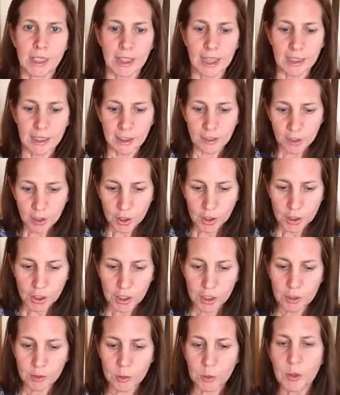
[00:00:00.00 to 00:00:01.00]
Then the
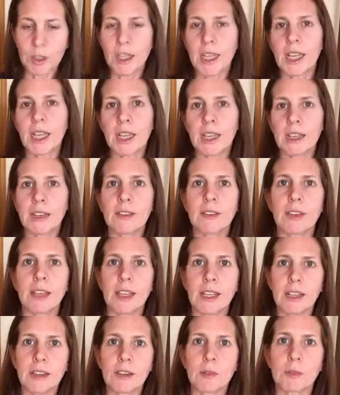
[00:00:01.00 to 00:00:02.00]
third one is
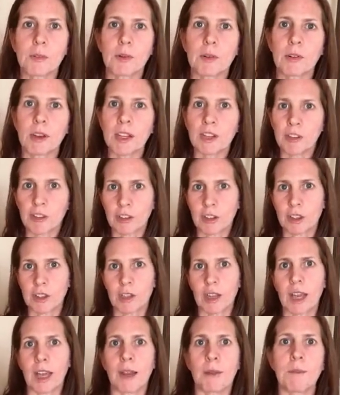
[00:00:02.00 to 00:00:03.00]

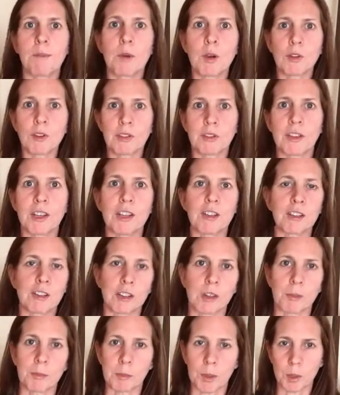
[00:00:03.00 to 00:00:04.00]
inspiration and
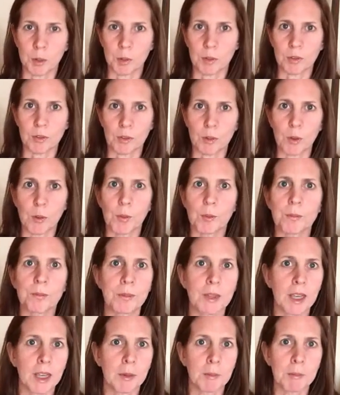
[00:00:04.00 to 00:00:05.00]
motivational posts. So
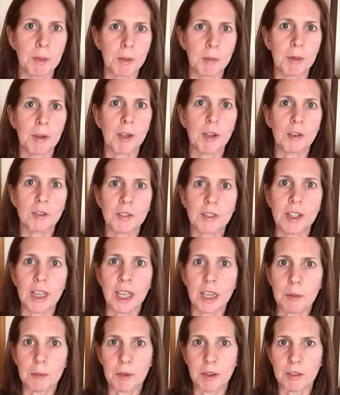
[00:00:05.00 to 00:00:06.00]
people love to
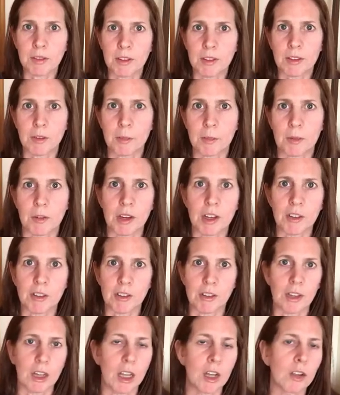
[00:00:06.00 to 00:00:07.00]
get a bit of
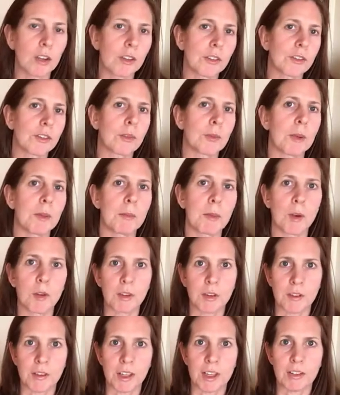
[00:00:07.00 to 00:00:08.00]
inspiration. They love to be
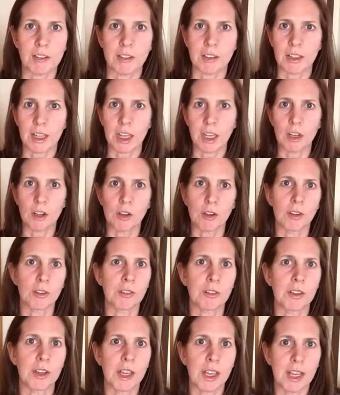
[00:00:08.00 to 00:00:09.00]
motivated. They
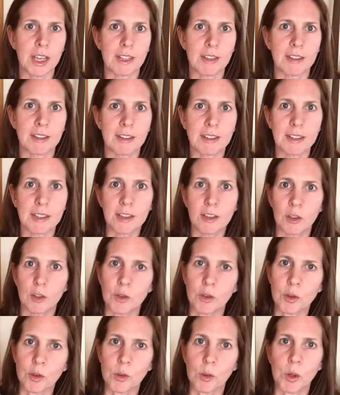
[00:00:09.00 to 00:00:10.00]
love to see
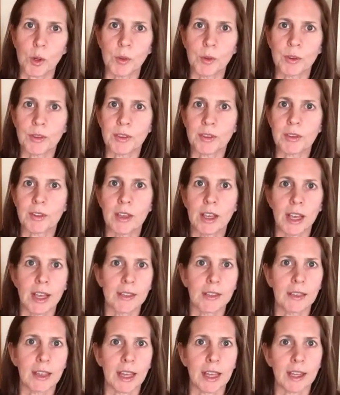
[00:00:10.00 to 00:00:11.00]
those quotes
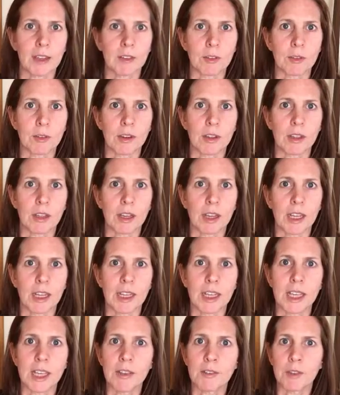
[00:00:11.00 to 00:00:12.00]
that kind
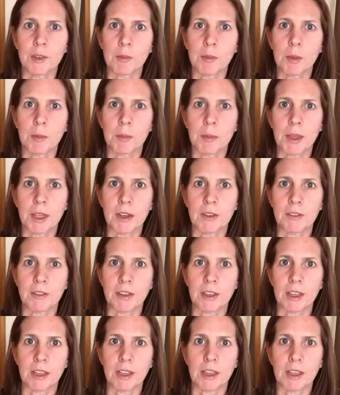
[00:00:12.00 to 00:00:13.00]
of give them a bit of
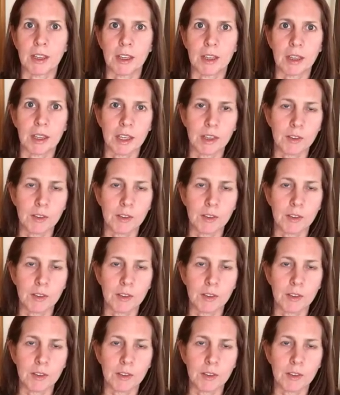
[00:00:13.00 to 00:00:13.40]
a